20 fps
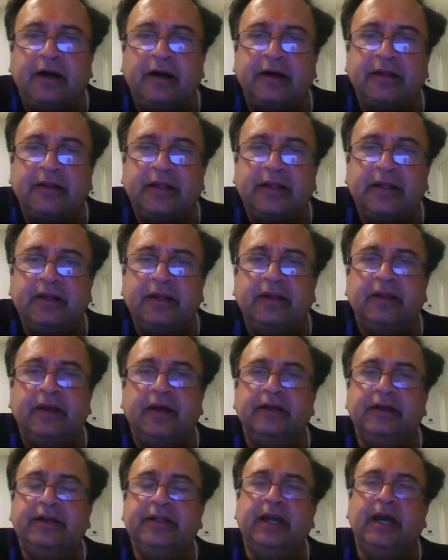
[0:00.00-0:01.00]
then
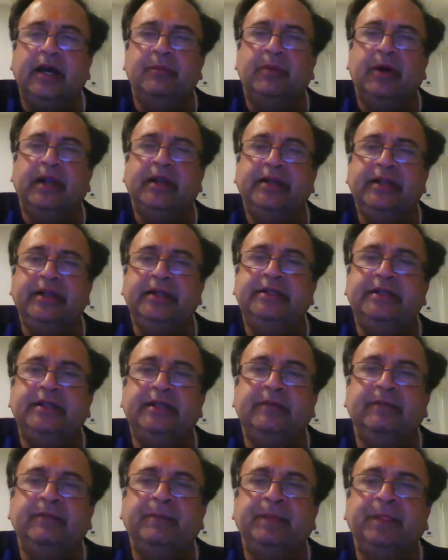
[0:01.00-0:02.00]
di by
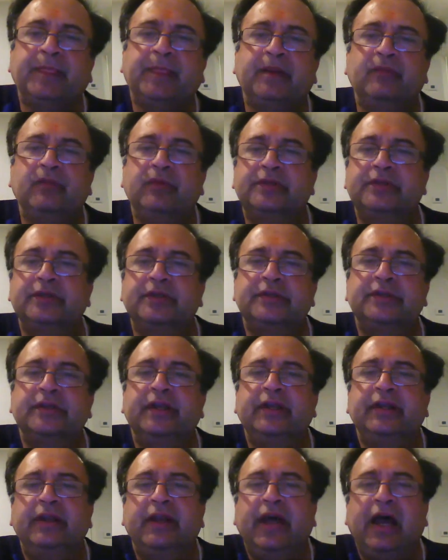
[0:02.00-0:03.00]
dt, which is
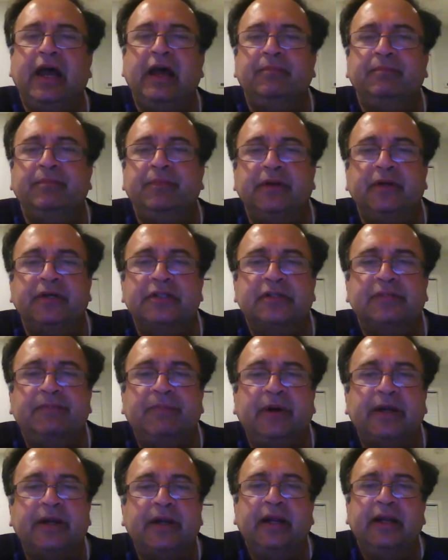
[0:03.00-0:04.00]
in amperes
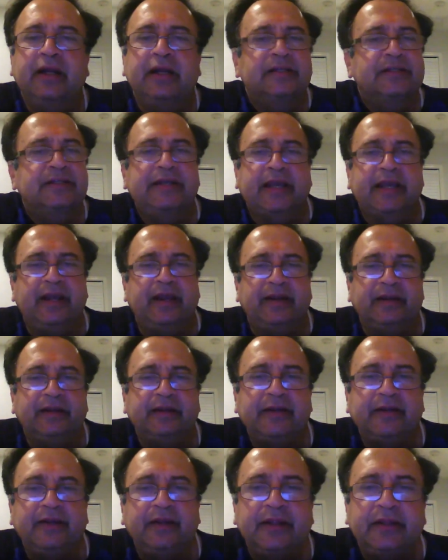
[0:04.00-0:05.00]
per second.
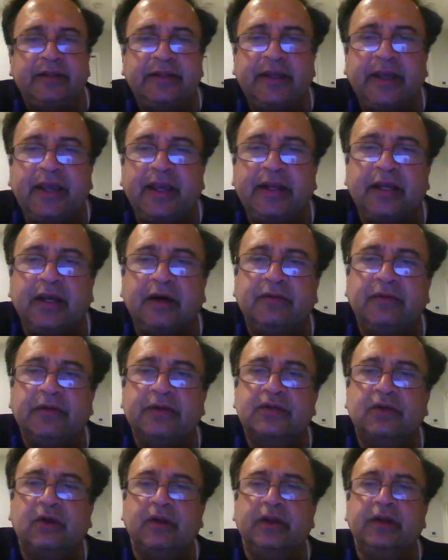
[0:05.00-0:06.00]
The area of the
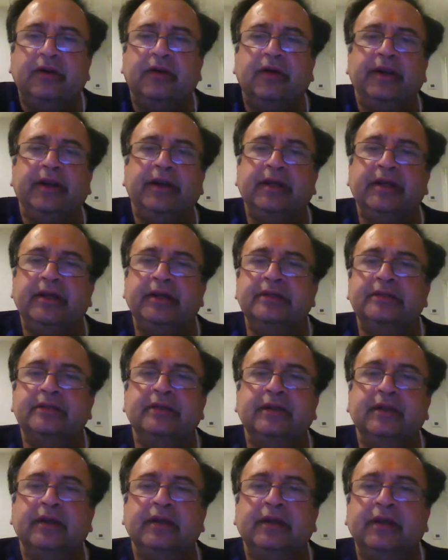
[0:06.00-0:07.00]
solenoid is
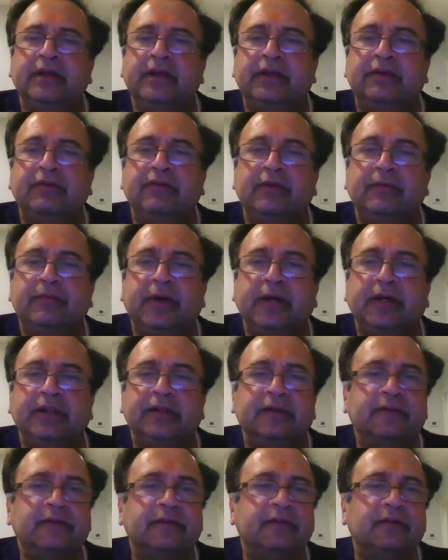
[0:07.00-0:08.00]
given.
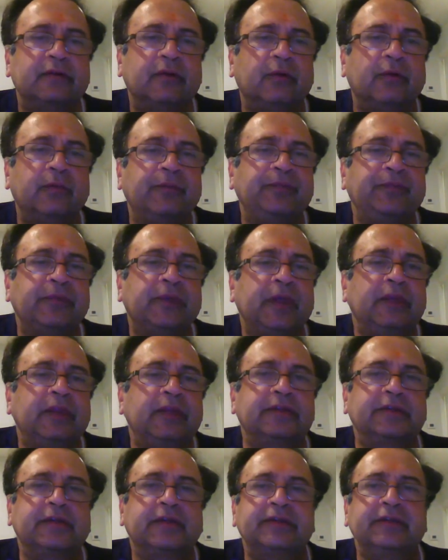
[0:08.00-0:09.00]
So
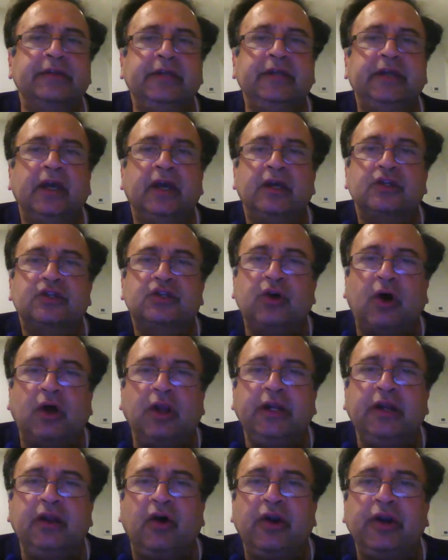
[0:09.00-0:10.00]
this is the
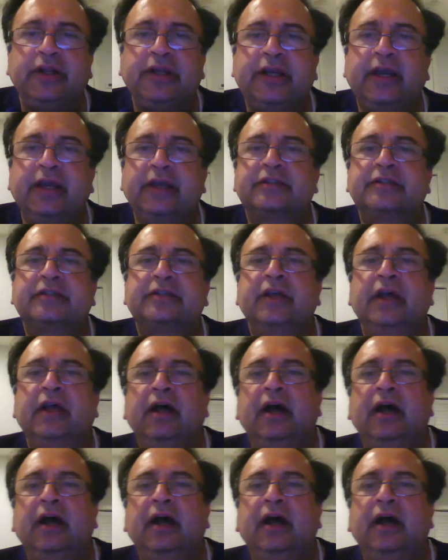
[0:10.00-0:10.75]
solenoid case.